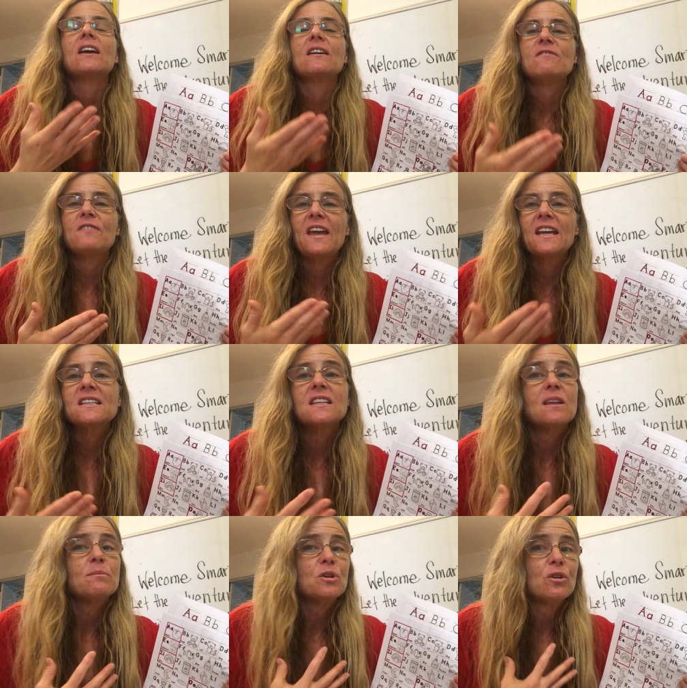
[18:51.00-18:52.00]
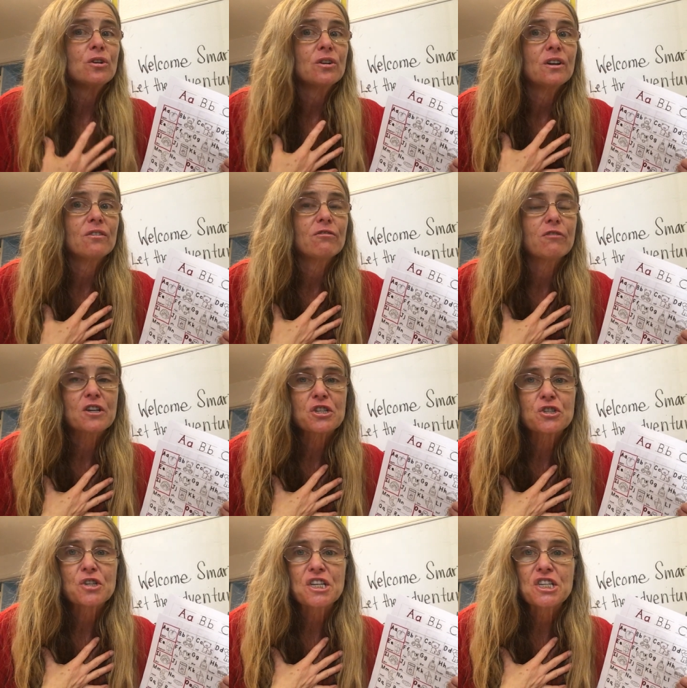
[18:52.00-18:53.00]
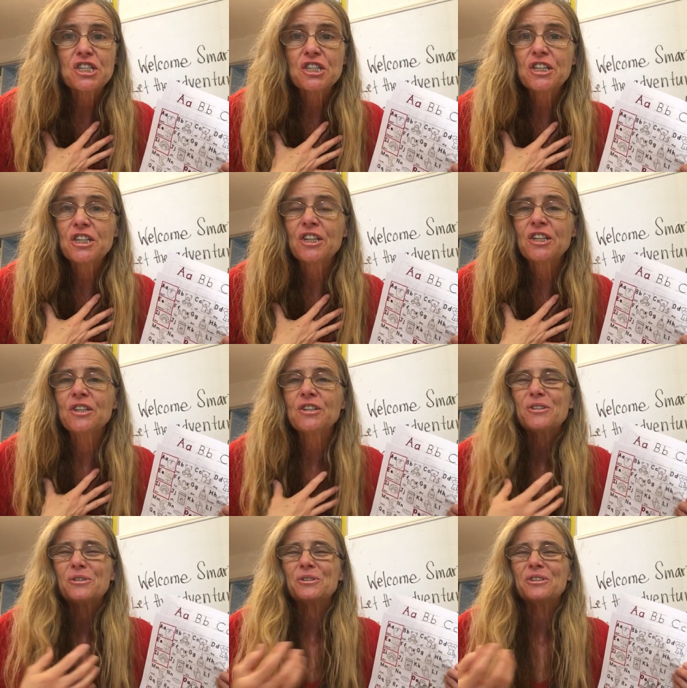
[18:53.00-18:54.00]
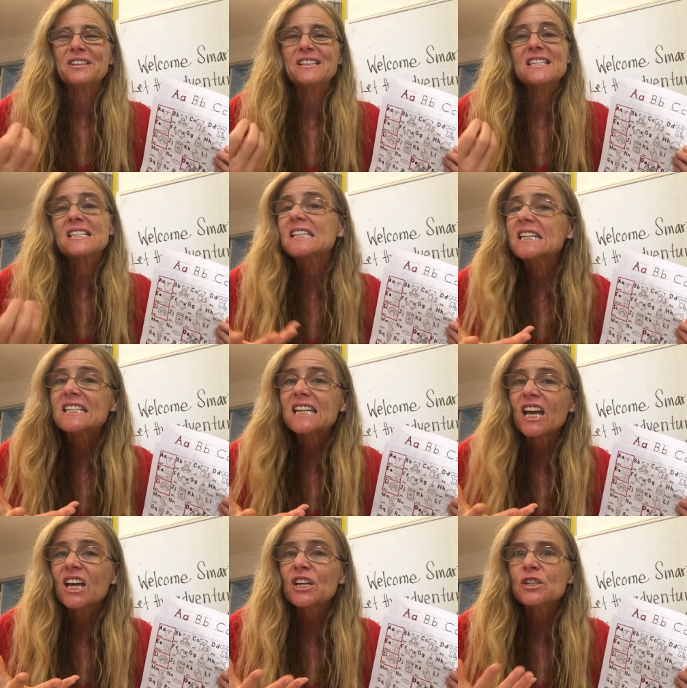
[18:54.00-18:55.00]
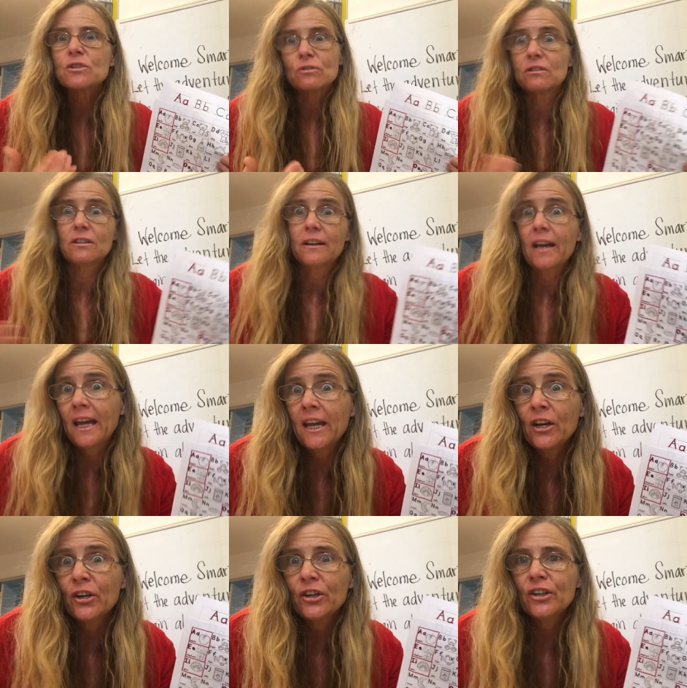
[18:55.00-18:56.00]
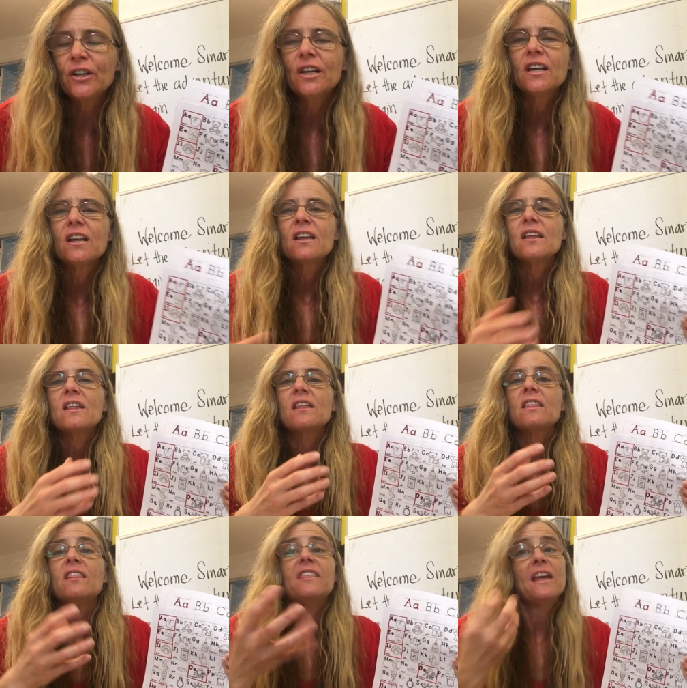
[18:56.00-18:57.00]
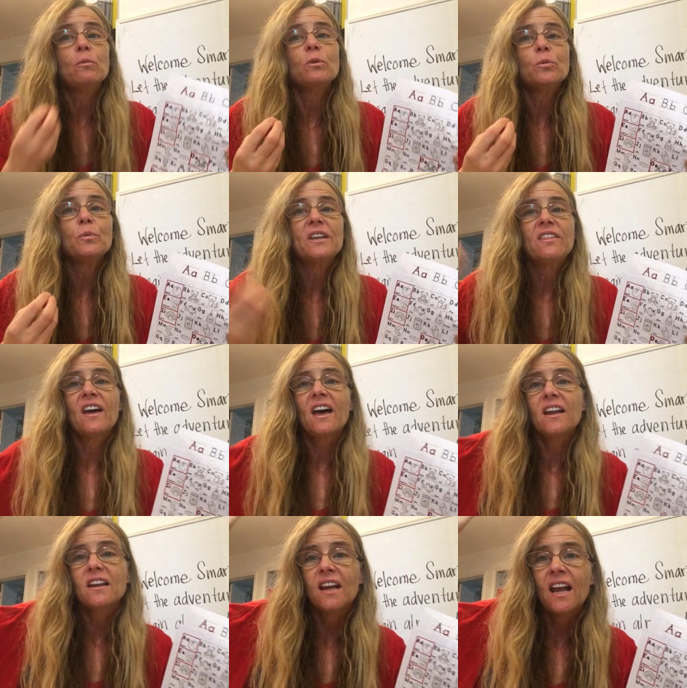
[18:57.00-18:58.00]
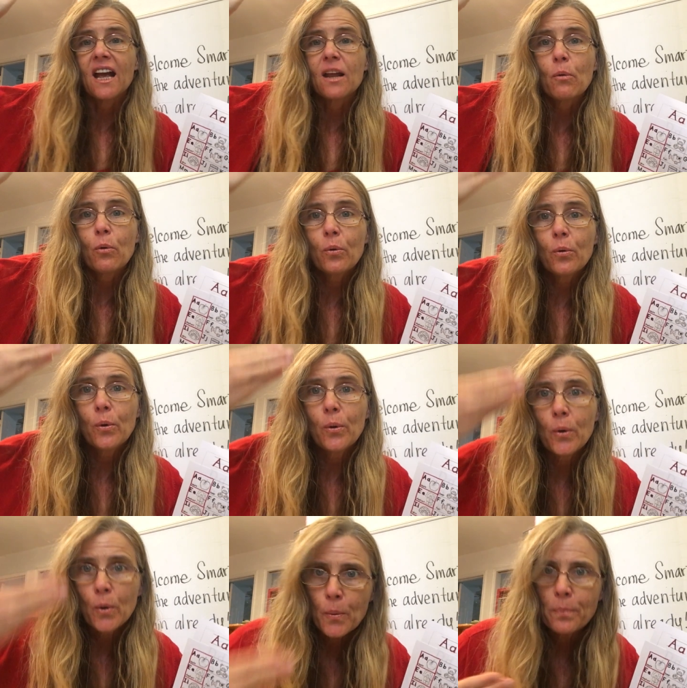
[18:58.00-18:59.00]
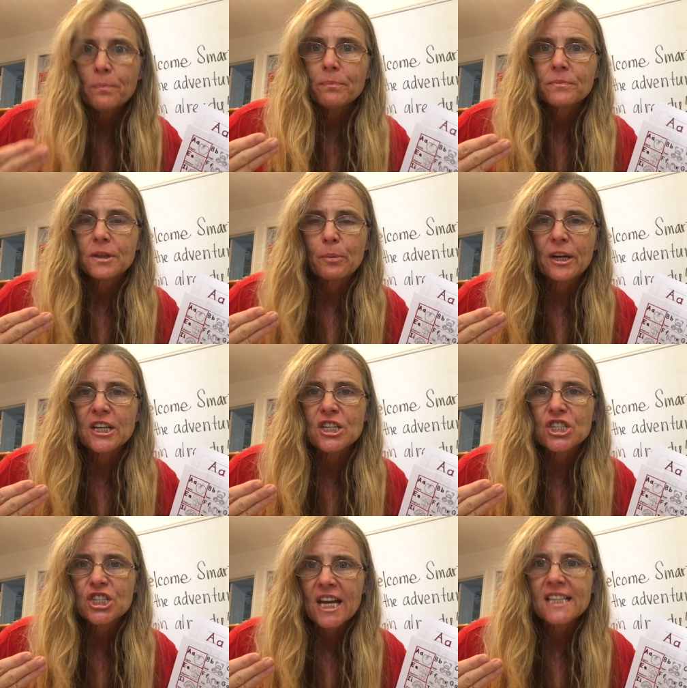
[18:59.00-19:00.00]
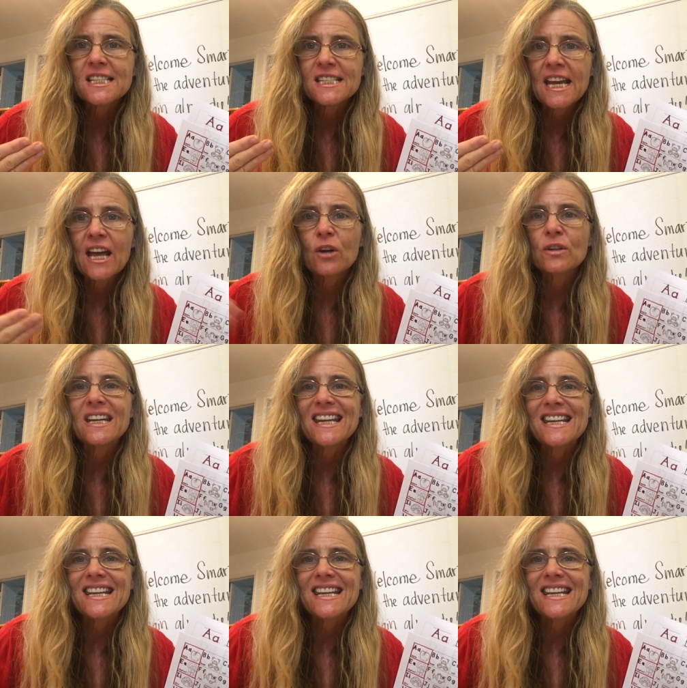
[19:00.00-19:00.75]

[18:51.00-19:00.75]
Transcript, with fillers: conveying to them your frustration or discontent or anger, they will read that and the brain shuts down